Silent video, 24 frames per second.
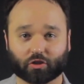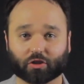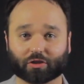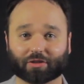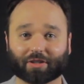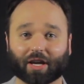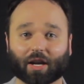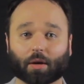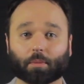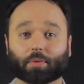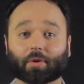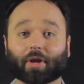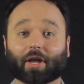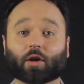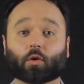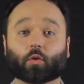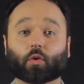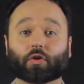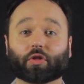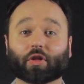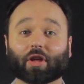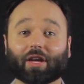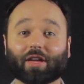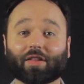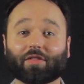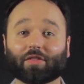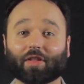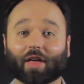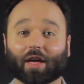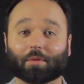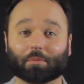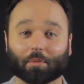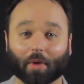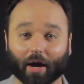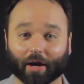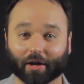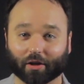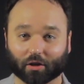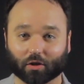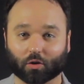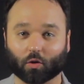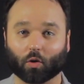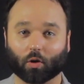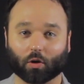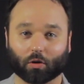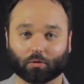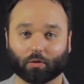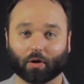Just kind of playing within that minor
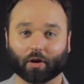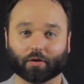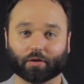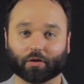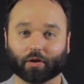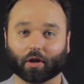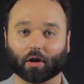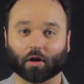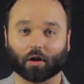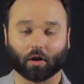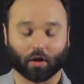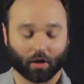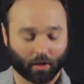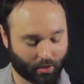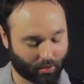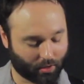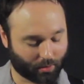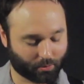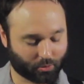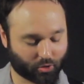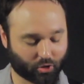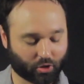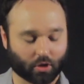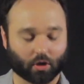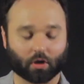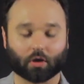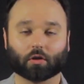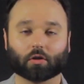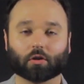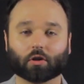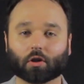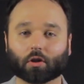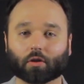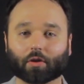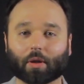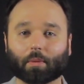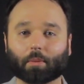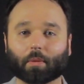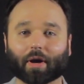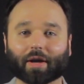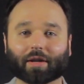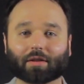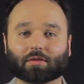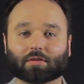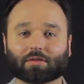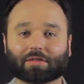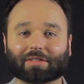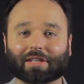chord right there. I'm sure you know that
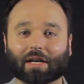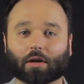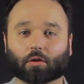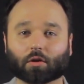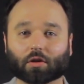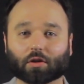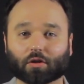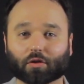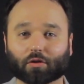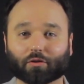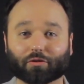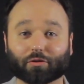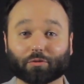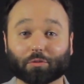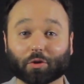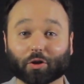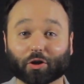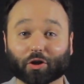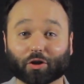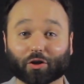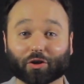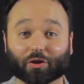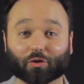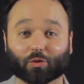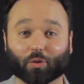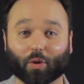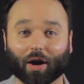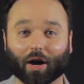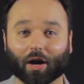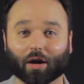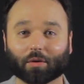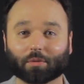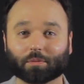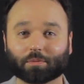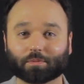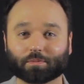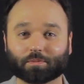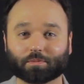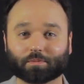might sound a little familiar as well.